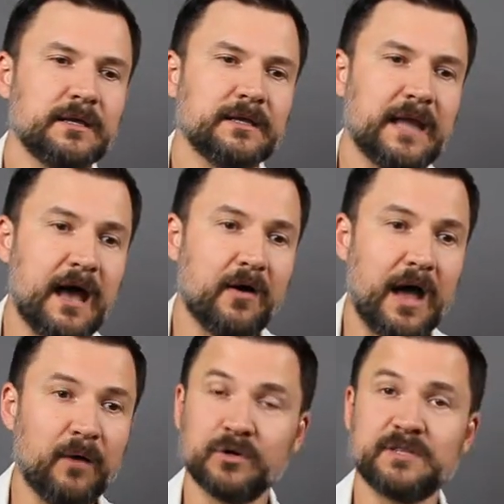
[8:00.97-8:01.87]
Now,
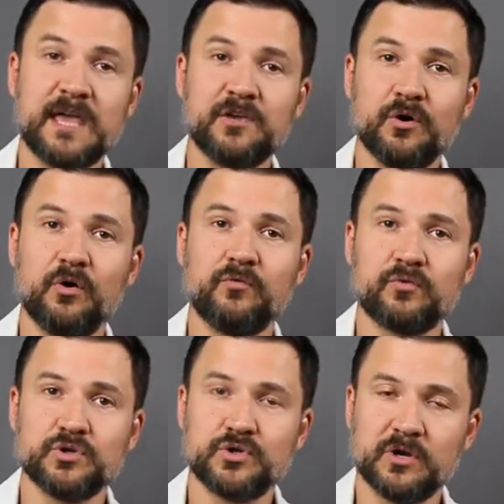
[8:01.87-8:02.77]
I want to thank you all
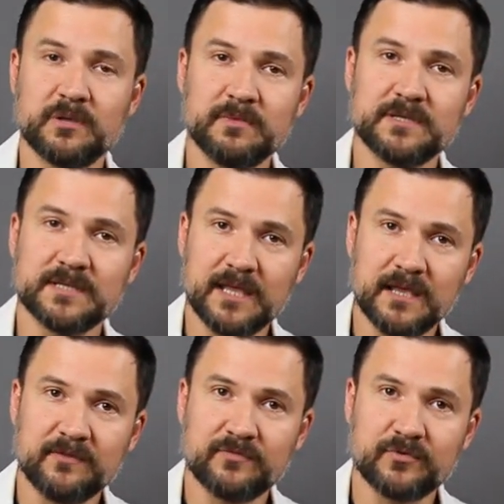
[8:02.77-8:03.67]
for joining me
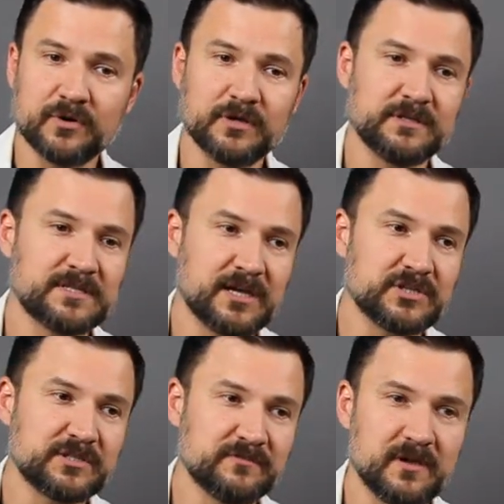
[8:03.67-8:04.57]
today for a
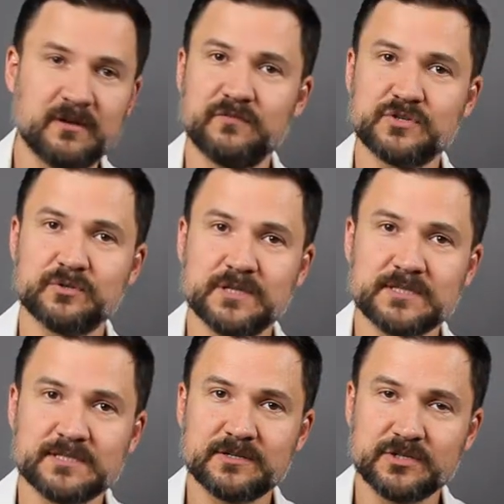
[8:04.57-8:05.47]
discussion of the artificial
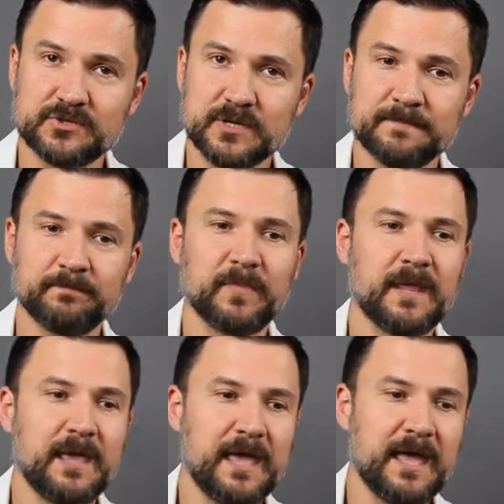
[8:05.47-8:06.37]
disc surgery.
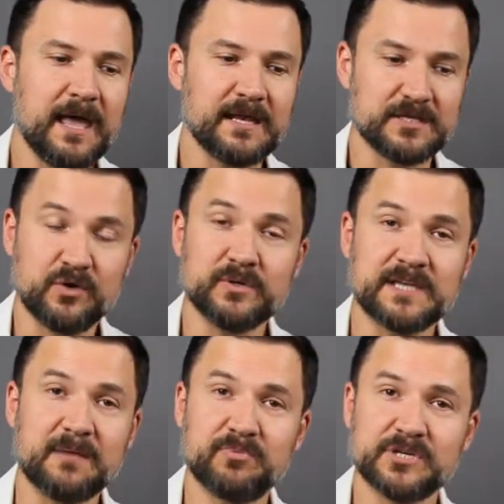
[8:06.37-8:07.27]
And as always,
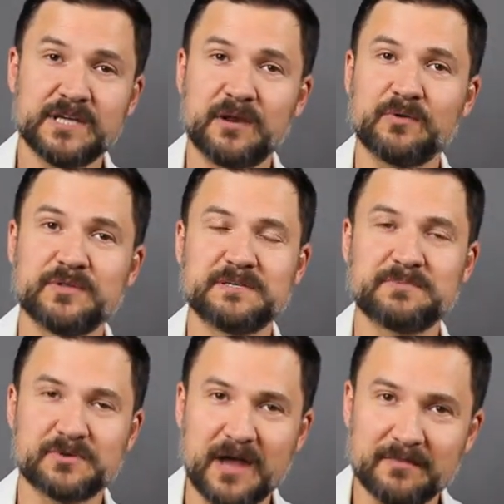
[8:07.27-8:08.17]
I appreciate all the
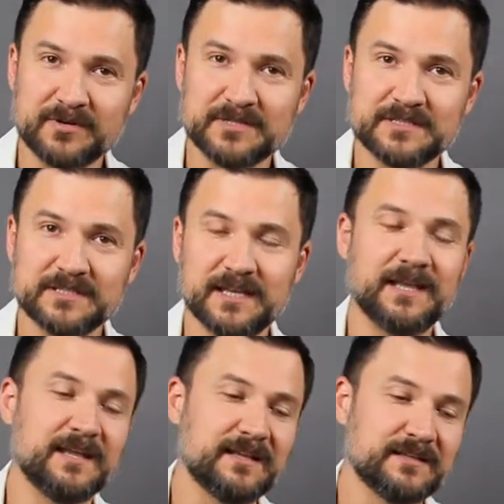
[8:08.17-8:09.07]
subscribers
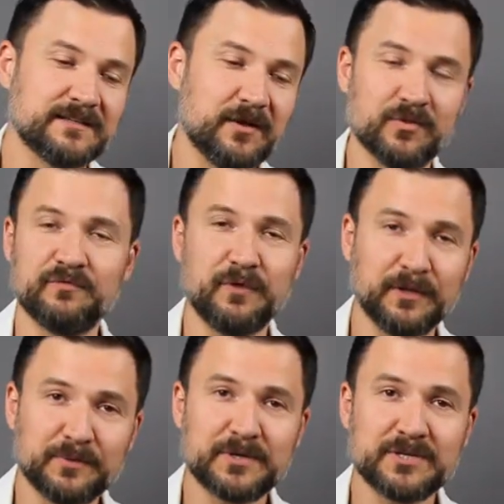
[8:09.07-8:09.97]
and all the
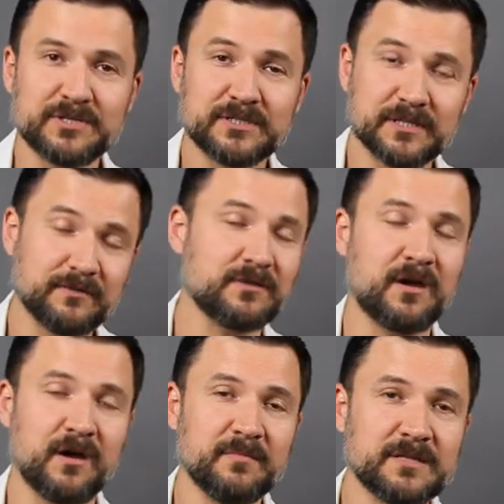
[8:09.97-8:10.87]
followers and all the
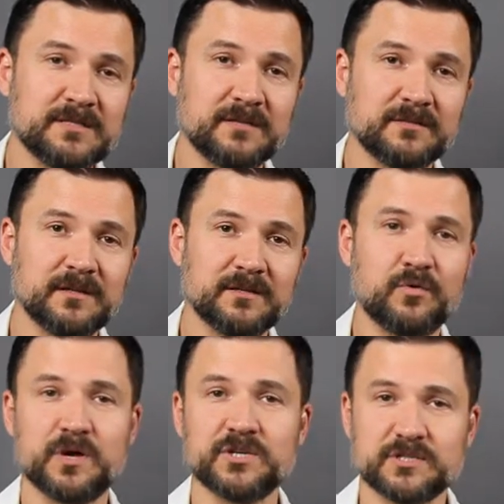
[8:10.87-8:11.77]
comments and
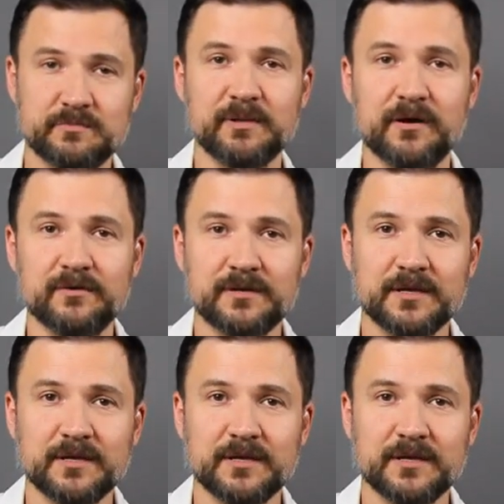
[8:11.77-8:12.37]
questions below.